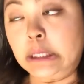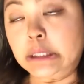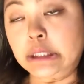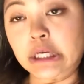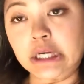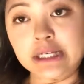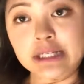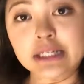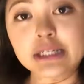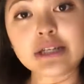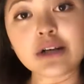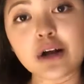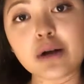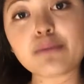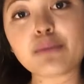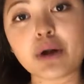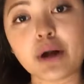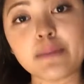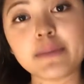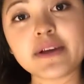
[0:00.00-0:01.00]
chances are
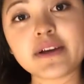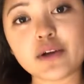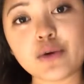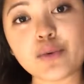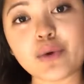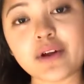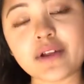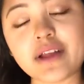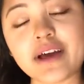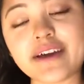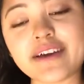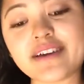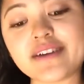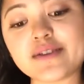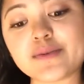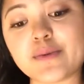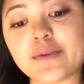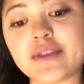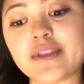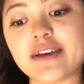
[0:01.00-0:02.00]
I'm probably gonna wear
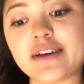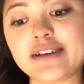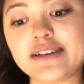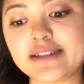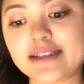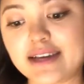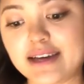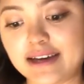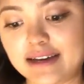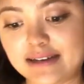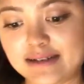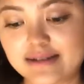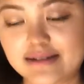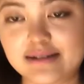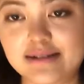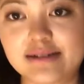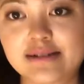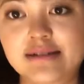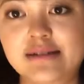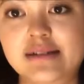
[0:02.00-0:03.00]
leggings with this.
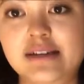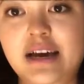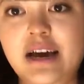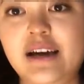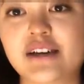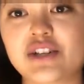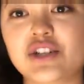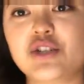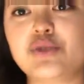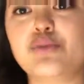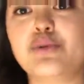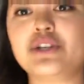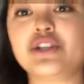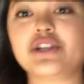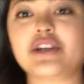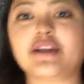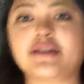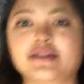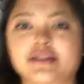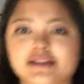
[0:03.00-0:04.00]
And yeah, I just
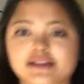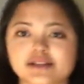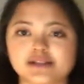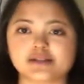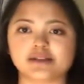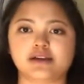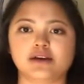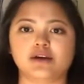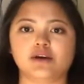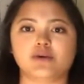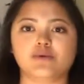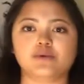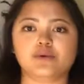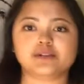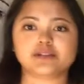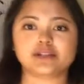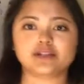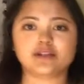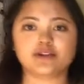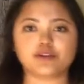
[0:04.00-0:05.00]
wish that this
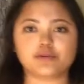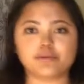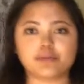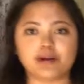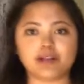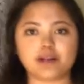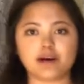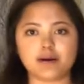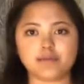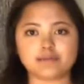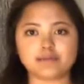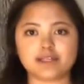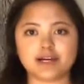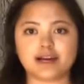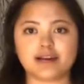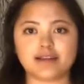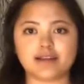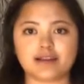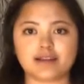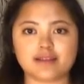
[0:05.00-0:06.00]
was a little bit uptight